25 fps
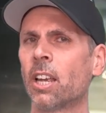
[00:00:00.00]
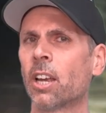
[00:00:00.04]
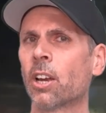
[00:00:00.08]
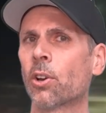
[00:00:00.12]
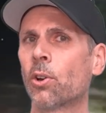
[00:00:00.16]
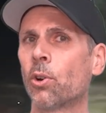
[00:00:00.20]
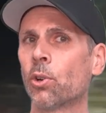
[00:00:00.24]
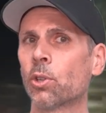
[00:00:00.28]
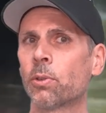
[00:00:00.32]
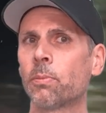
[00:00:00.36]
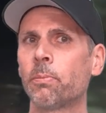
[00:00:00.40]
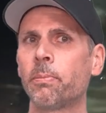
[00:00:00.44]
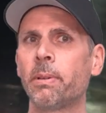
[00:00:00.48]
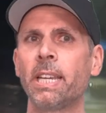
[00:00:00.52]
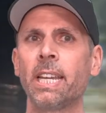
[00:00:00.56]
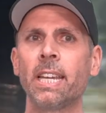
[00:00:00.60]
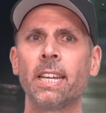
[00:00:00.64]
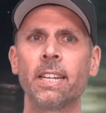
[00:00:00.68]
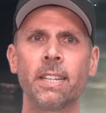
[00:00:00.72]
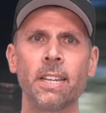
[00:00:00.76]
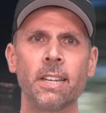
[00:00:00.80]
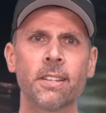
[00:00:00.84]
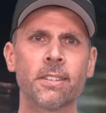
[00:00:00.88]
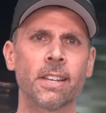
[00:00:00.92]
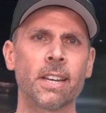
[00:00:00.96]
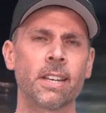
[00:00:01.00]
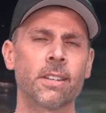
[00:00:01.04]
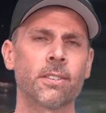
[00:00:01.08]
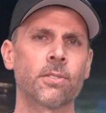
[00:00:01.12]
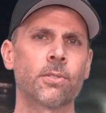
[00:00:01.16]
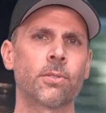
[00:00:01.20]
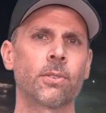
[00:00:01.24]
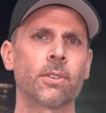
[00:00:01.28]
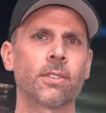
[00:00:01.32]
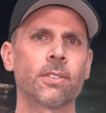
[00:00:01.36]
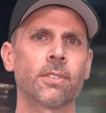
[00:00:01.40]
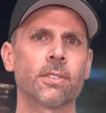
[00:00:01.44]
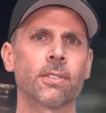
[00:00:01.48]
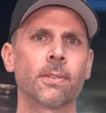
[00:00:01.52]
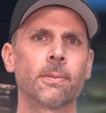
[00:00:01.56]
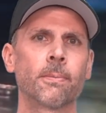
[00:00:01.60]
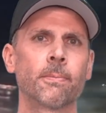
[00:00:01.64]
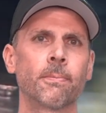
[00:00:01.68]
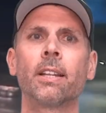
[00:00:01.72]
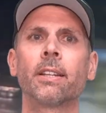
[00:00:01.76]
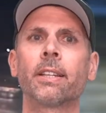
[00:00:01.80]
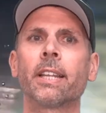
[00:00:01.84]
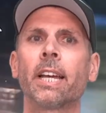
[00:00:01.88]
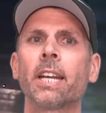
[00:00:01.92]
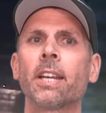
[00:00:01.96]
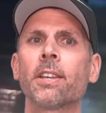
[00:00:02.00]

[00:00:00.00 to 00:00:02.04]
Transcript: could be disastrous. That